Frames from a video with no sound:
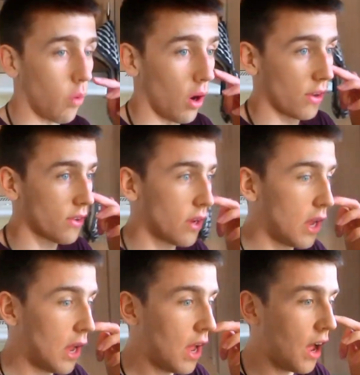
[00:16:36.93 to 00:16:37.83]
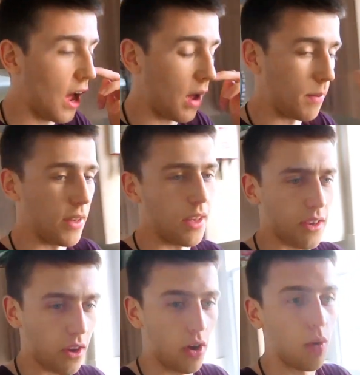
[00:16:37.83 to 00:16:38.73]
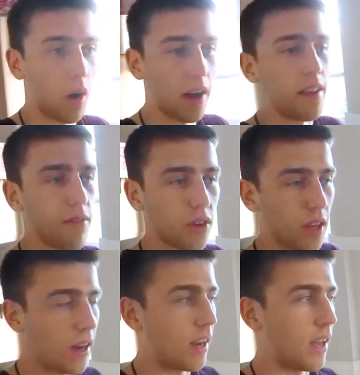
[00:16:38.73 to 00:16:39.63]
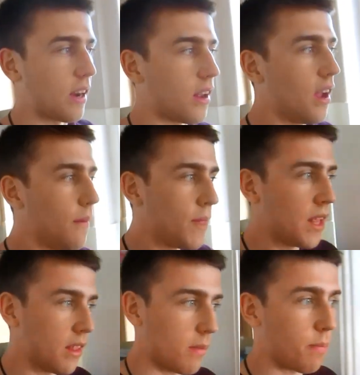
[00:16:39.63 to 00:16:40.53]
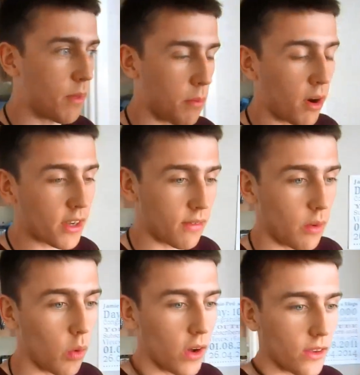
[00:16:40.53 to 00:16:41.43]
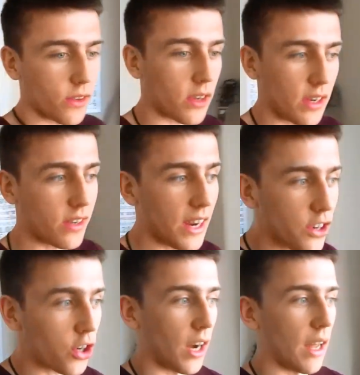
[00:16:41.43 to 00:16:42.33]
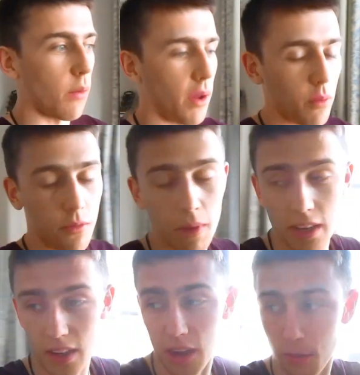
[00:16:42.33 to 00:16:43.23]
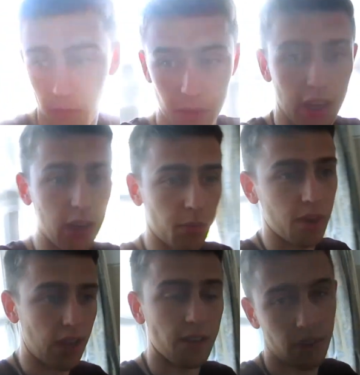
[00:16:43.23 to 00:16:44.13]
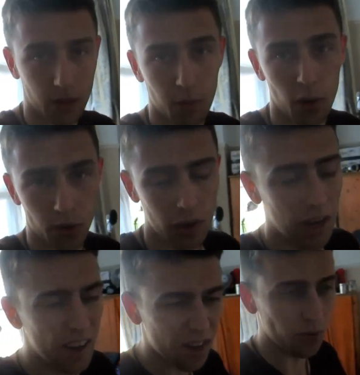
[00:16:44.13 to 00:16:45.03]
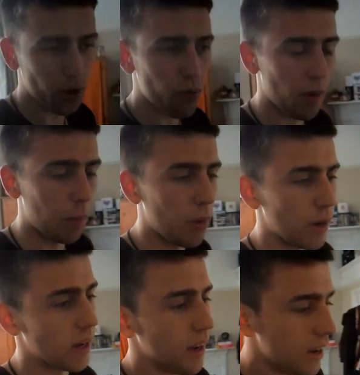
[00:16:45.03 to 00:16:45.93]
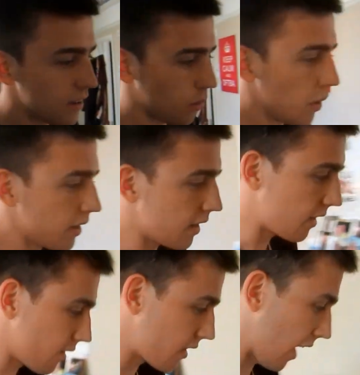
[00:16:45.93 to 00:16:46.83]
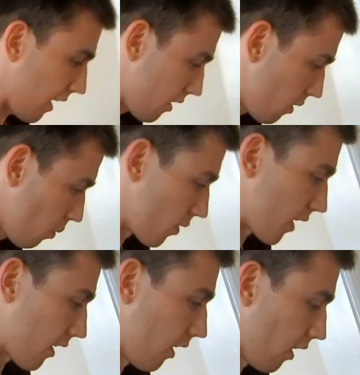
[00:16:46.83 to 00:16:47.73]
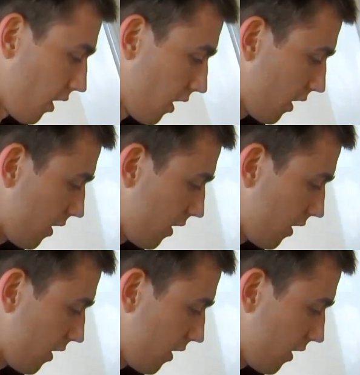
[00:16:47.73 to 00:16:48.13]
was, there's a new line, they've just added it in. The price of it was essentially what it would have been to get from Sainsbury's and get six bottles. So there's no real point. So what I did instead was I got